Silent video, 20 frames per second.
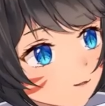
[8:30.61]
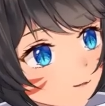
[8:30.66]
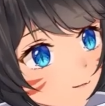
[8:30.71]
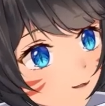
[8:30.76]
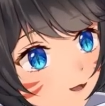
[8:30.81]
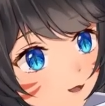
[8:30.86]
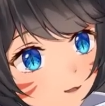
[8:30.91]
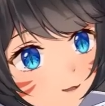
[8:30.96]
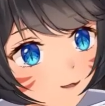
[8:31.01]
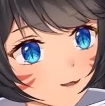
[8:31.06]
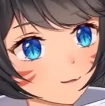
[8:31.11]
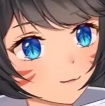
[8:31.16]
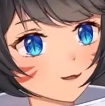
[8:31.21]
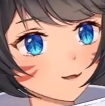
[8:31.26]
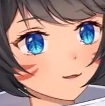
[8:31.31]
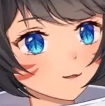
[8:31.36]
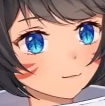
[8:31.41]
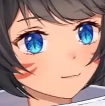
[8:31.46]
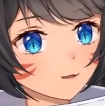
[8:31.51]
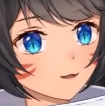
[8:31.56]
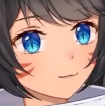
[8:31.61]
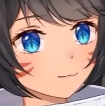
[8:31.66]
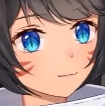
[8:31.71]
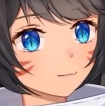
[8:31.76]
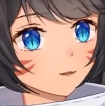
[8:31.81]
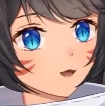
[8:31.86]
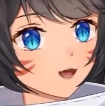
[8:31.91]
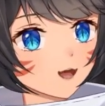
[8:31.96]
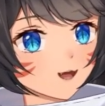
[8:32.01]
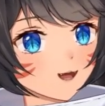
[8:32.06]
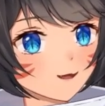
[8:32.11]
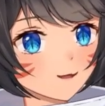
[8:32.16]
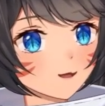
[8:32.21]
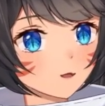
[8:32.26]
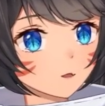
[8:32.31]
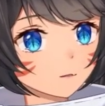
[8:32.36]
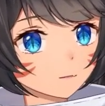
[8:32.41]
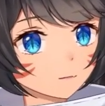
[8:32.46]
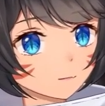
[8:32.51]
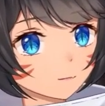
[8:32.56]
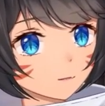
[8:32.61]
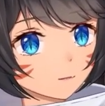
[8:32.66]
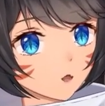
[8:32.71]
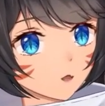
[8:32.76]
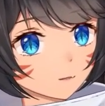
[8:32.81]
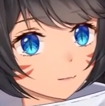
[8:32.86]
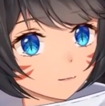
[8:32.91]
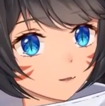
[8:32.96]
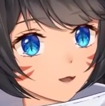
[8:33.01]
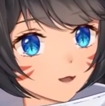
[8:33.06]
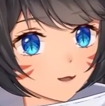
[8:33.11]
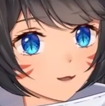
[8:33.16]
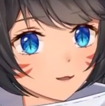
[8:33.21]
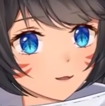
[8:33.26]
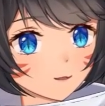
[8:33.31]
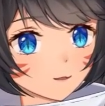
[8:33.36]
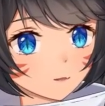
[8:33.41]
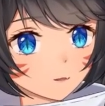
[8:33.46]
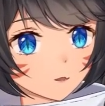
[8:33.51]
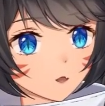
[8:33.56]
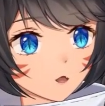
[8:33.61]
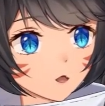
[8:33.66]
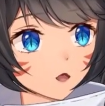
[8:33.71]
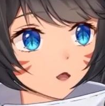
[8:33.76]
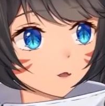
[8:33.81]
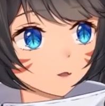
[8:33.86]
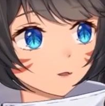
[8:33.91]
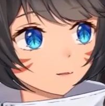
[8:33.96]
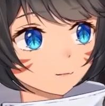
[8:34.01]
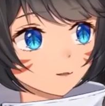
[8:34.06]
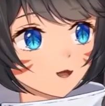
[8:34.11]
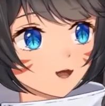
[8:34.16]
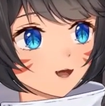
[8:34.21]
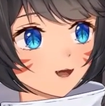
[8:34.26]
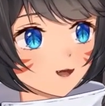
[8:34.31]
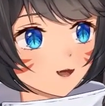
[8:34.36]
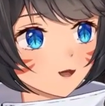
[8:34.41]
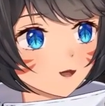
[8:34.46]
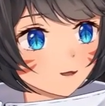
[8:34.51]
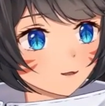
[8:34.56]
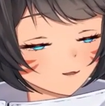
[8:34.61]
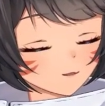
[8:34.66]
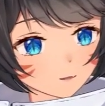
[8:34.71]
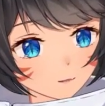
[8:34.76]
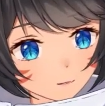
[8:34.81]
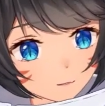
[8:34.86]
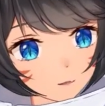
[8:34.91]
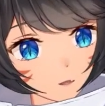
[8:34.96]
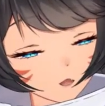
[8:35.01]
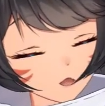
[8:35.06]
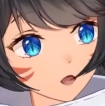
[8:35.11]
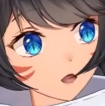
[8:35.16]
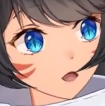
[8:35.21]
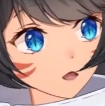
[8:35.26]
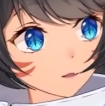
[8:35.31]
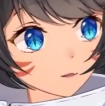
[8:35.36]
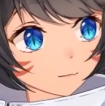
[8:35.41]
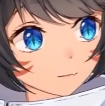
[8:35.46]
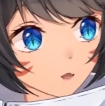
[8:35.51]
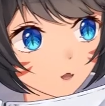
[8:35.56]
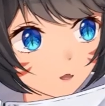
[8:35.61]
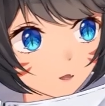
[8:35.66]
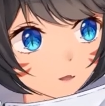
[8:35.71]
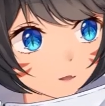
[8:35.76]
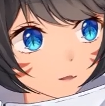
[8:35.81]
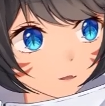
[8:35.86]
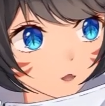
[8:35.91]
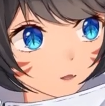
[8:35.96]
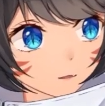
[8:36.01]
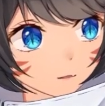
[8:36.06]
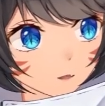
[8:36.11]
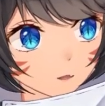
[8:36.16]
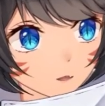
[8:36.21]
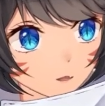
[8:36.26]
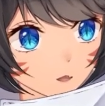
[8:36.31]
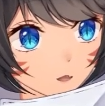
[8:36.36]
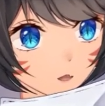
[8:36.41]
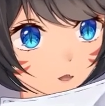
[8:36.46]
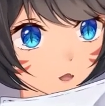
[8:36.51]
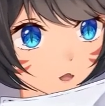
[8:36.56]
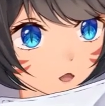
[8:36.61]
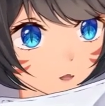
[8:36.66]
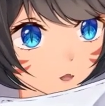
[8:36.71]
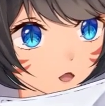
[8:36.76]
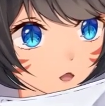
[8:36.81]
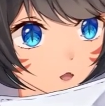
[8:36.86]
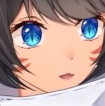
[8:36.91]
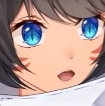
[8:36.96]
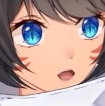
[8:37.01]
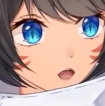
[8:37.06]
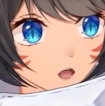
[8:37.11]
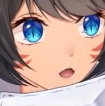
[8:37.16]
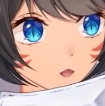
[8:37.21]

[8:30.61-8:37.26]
But the thing is, they literally fly and they don't stop flying. A horse fly? A horse flies are prob. Those sound big,